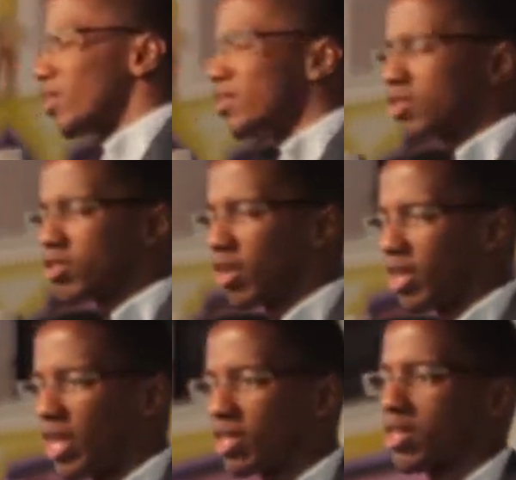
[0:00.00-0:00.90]
of them because it's
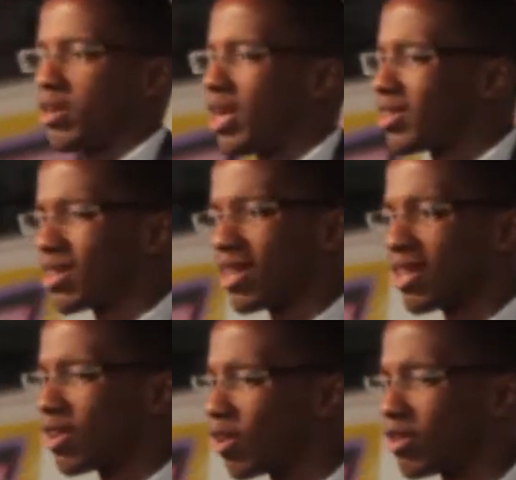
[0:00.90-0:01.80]
not a lecture, right?
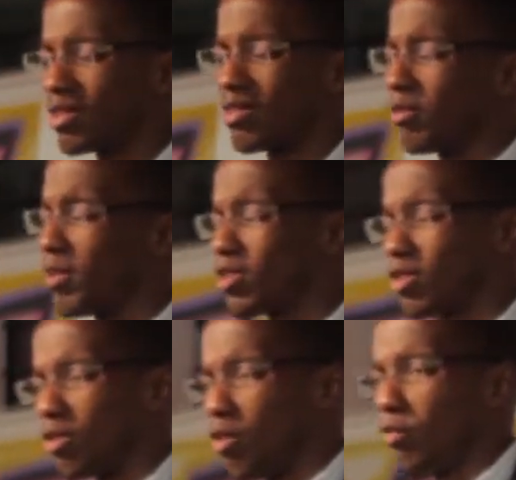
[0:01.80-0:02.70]
You can get a lot of this
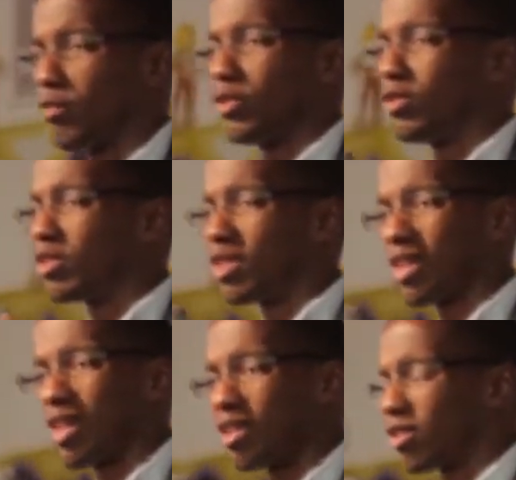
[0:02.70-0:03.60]
information off of
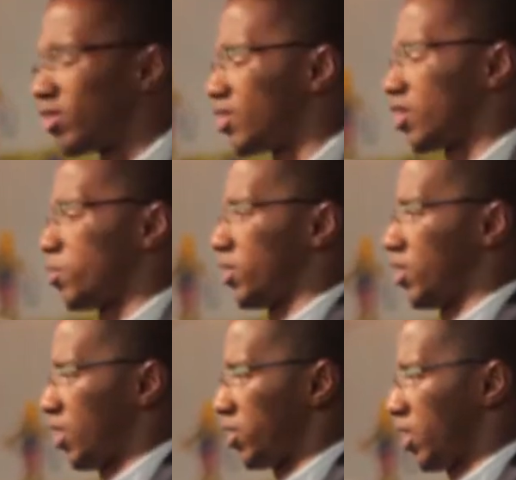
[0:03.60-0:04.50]
Google, you can get it through
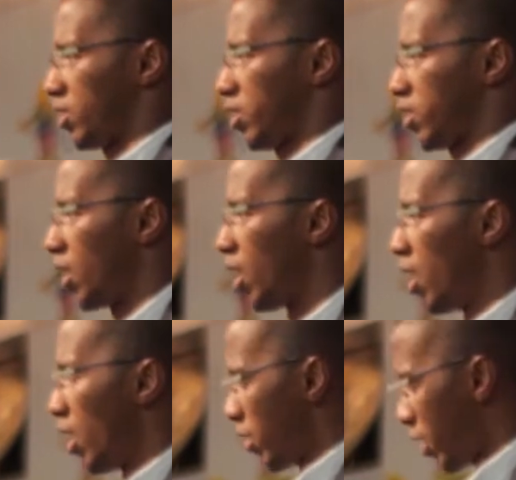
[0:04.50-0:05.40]
textbooks, etc., etc.
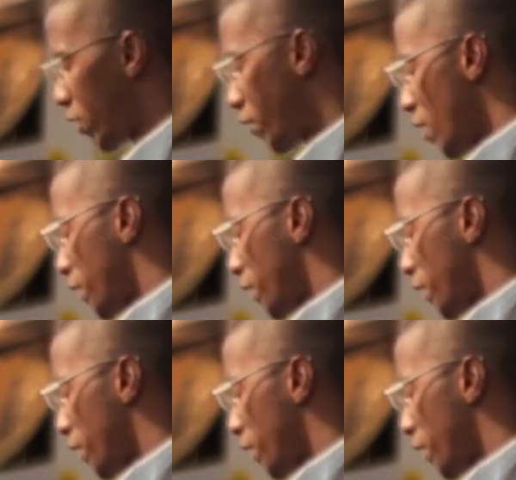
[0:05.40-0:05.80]
Right?